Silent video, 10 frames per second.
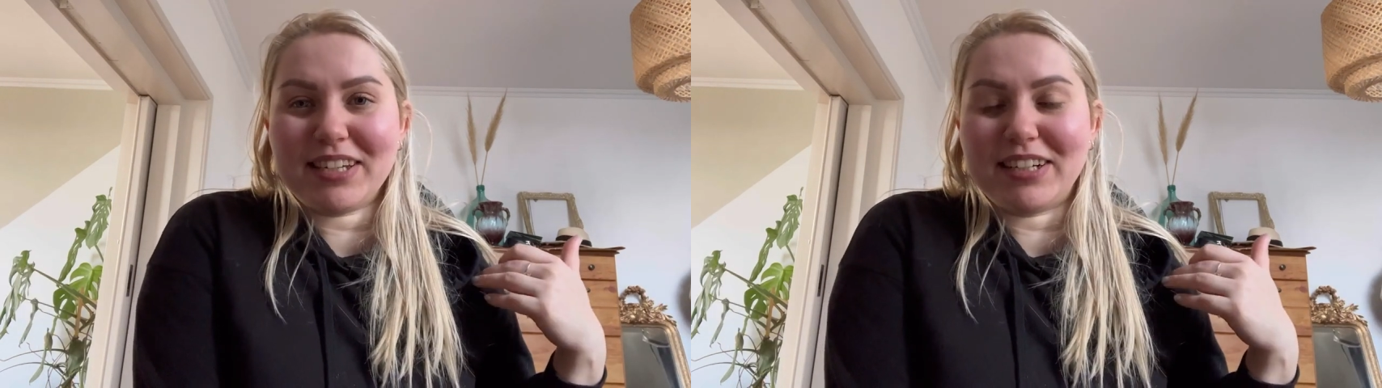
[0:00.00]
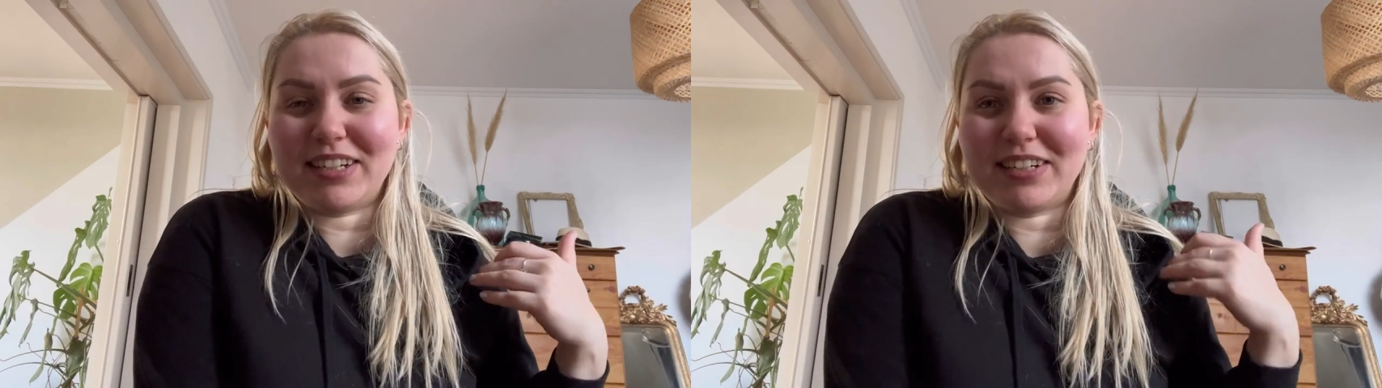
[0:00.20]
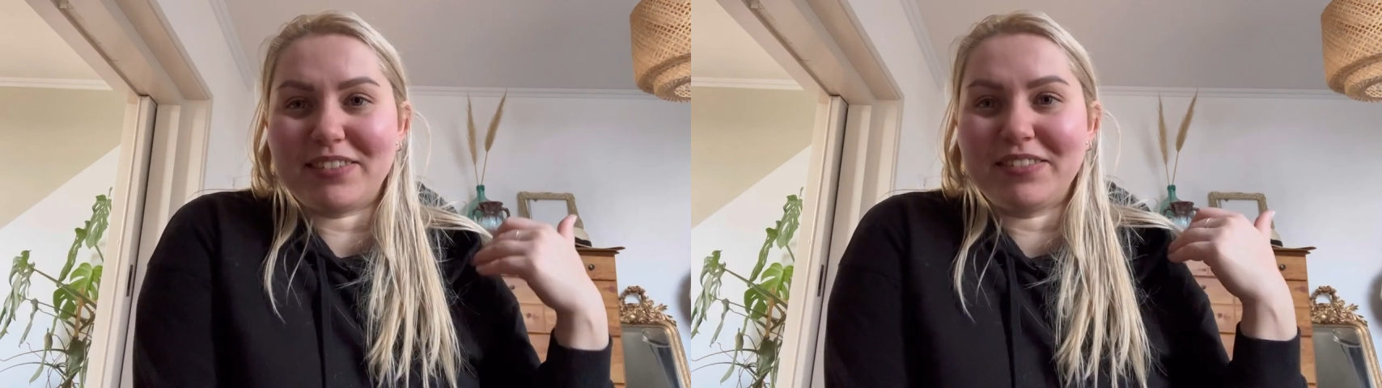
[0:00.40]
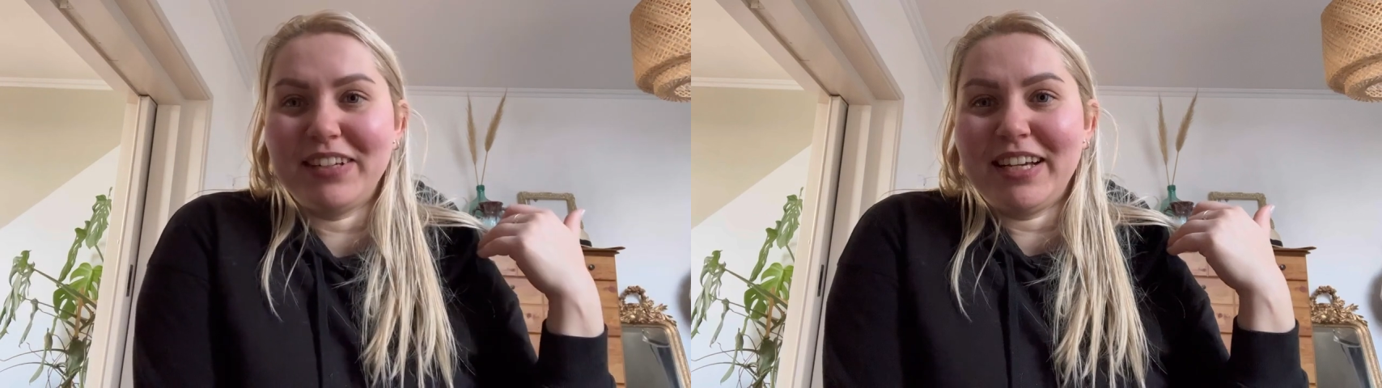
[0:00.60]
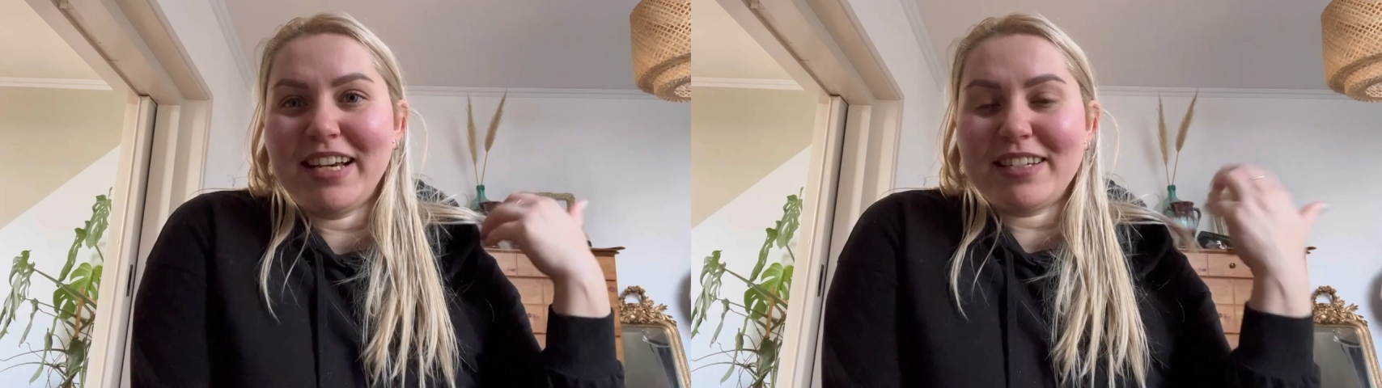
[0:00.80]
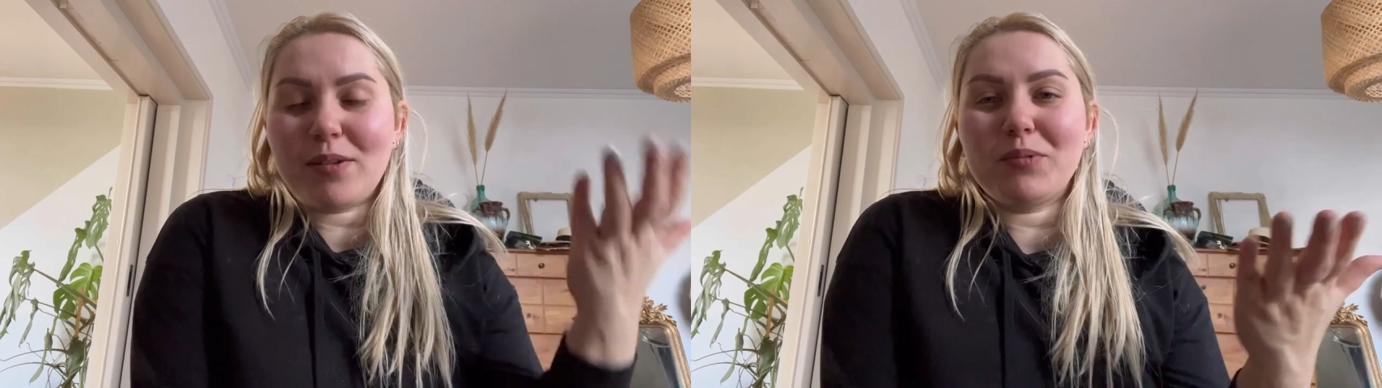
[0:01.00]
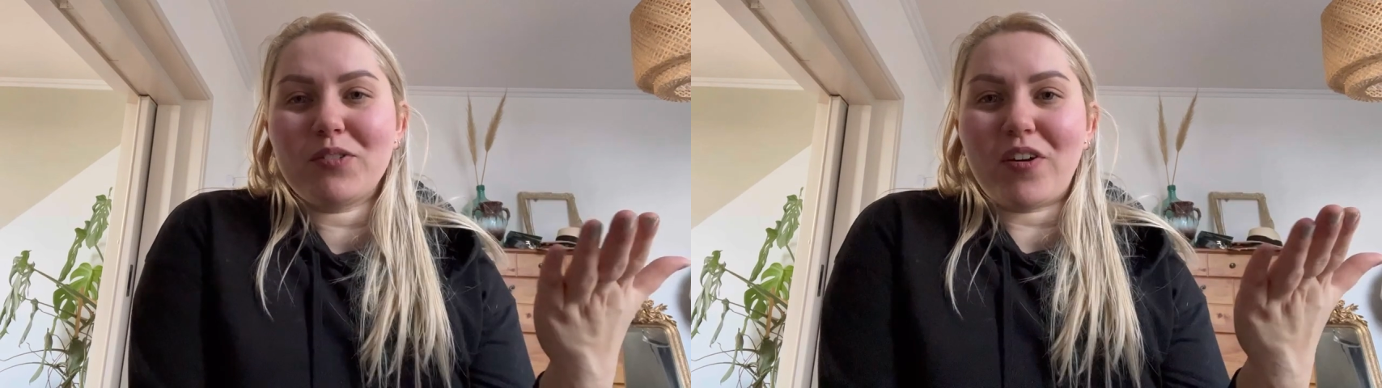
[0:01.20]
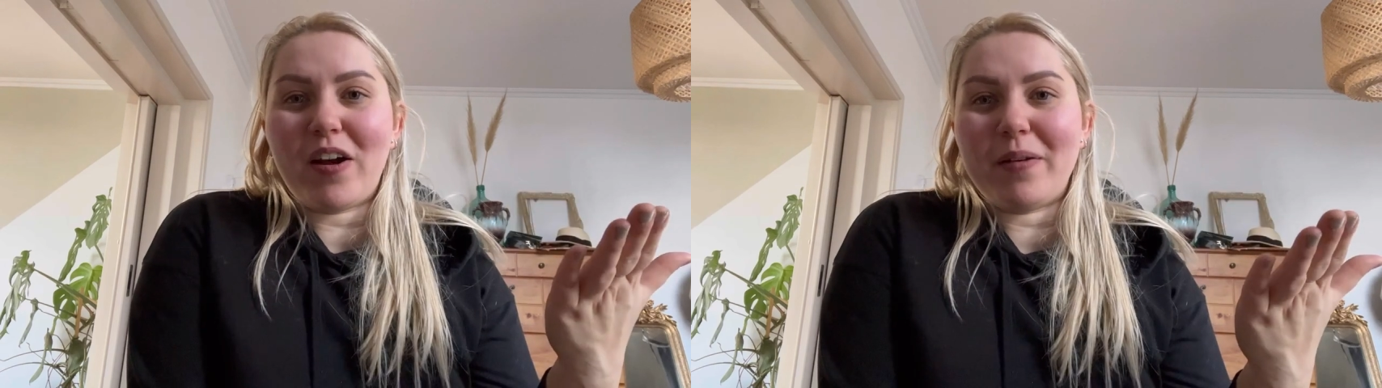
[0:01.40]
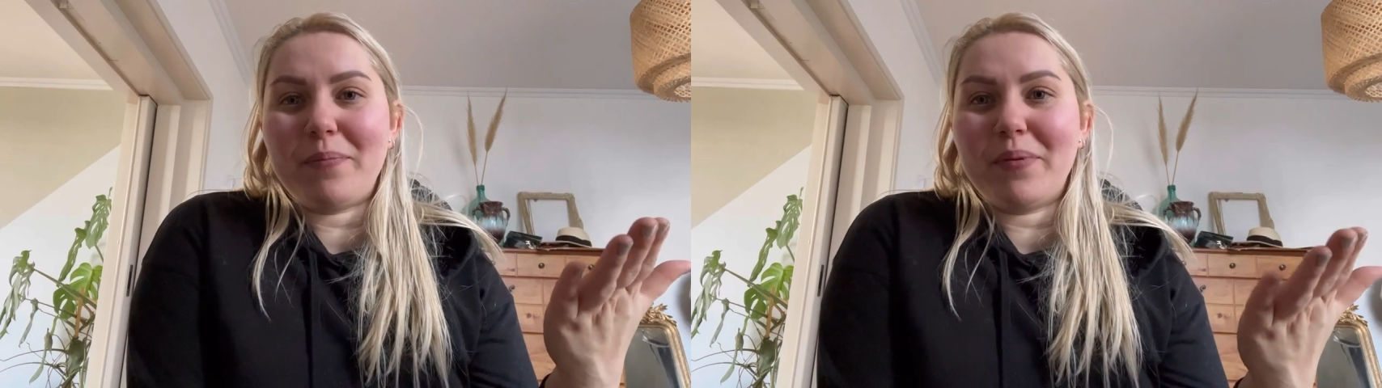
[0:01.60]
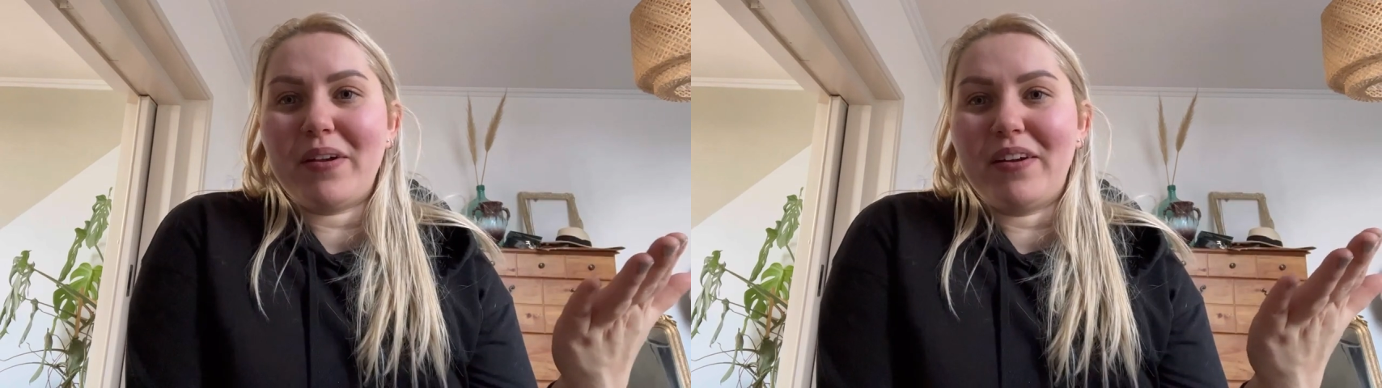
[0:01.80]
um,
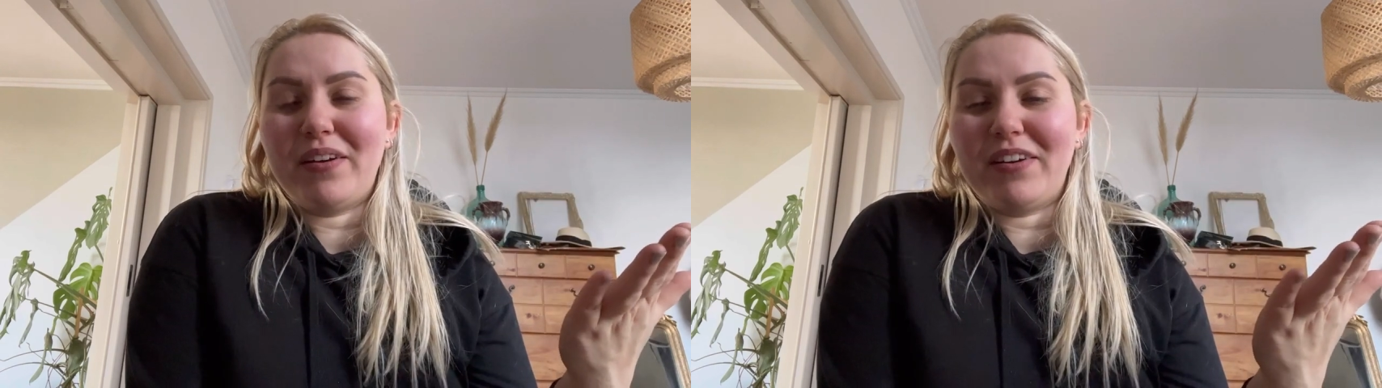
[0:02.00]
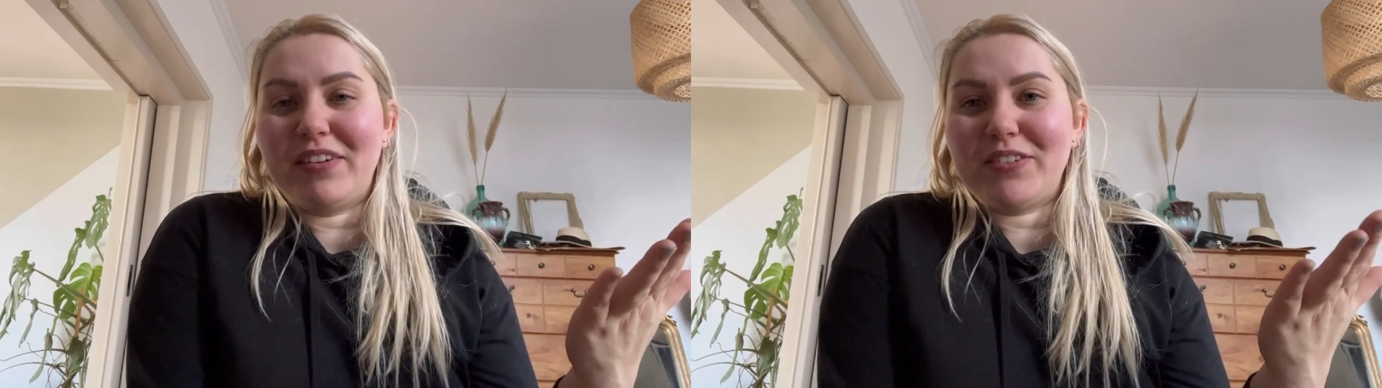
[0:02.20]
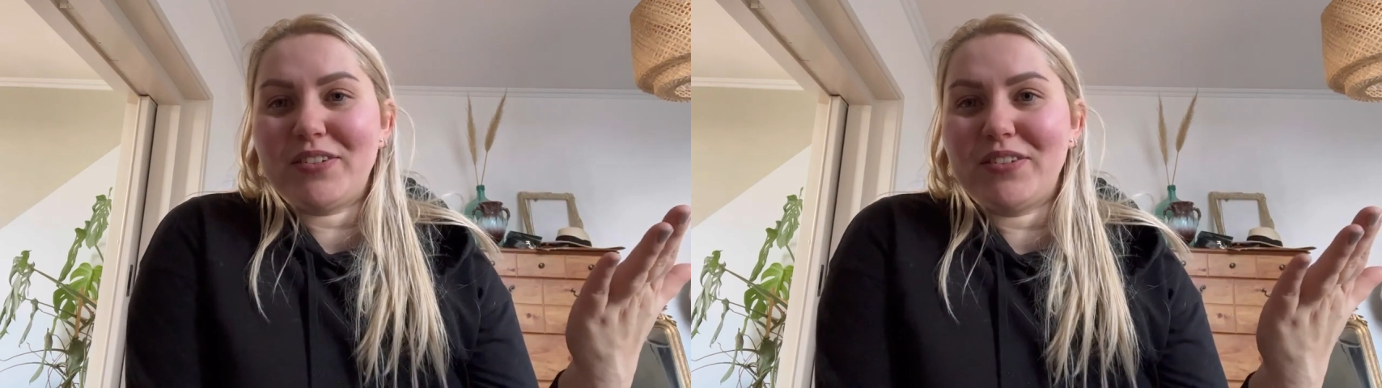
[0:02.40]
subscribe uh,